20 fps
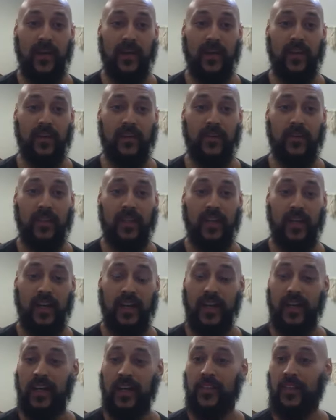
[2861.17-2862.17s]
I know
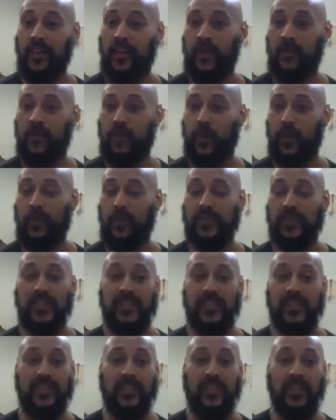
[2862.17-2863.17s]
the purpose
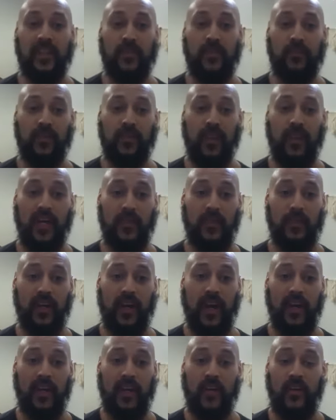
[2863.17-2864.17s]
isn't to plug it,
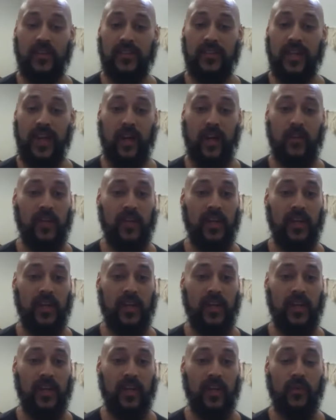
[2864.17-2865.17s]
but I know it's got to be a
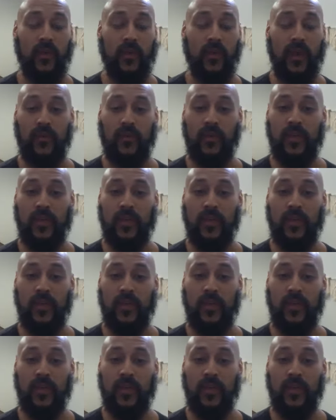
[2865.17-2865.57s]
great resource.